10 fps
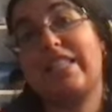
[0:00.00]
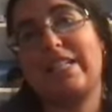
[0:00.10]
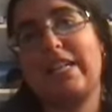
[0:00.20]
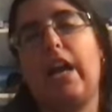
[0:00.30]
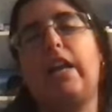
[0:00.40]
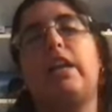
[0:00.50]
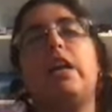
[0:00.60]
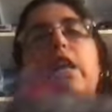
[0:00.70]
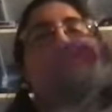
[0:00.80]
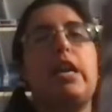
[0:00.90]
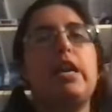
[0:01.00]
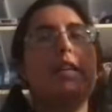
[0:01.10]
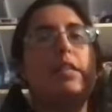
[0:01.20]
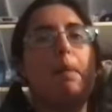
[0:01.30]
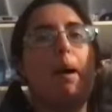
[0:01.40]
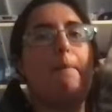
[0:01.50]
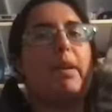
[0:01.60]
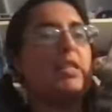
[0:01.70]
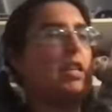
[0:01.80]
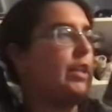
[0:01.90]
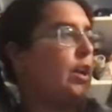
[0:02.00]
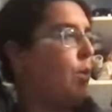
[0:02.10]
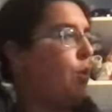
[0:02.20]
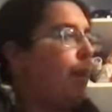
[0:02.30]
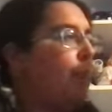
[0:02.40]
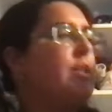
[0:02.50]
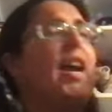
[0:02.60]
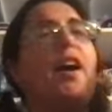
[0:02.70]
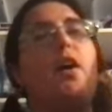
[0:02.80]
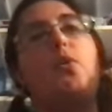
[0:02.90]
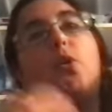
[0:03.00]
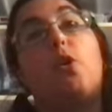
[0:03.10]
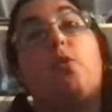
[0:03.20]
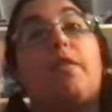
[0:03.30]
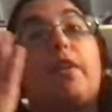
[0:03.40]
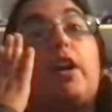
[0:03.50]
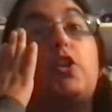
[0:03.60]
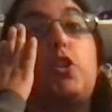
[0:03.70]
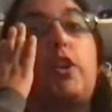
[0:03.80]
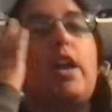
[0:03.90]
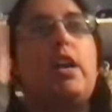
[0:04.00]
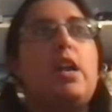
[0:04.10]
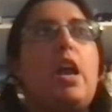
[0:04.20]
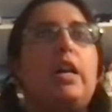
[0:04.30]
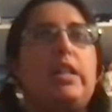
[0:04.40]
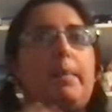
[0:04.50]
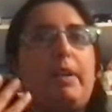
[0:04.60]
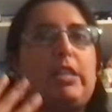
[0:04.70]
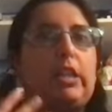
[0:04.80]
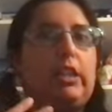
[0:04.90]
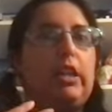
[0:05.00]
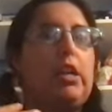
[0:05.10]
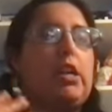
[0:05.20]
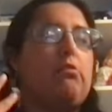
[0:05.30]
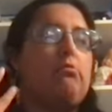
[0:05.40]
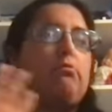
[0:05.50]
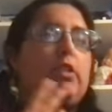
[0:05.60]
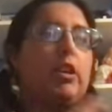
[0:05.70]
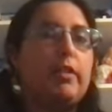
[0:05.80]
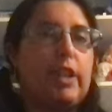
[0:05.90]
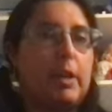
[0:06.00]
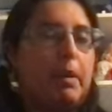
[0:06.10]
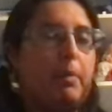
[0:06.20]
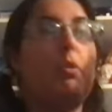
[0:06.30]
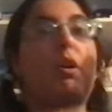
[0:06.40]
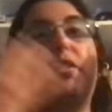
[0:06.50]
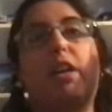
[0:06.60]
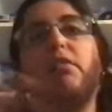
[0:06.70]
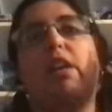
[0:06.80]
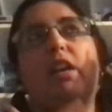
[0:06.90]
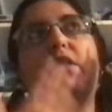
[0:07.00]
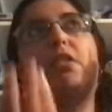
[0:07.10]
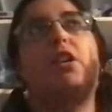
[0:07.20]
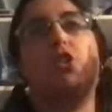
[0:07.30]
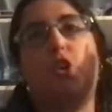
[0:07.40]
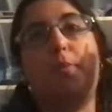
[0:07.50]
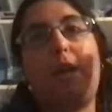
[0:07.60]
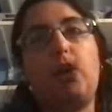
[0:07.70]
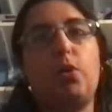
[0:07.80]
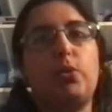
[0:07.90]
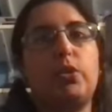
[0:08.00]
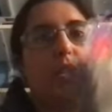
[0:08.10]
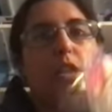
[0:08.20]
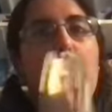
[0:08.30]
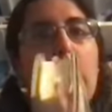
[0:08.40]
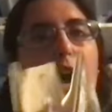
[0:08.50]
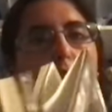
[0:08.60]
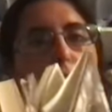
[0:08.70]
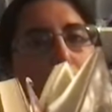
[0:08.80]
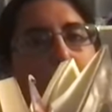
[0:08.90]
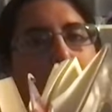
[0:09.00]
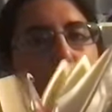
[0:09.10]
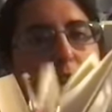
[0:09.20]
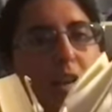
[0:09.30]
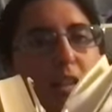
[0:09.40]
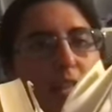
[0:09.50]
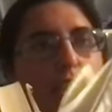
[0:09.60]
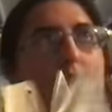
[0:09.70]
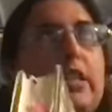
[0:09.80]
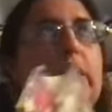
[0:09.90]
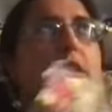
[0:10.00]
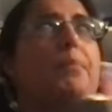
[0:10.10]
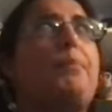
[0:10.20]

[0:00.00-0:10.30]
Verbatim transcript: the dead. He and his mom basically go around town or go around the country, and they basically kill dead people. Well, they like exterminate ghosts. Um, and he gets his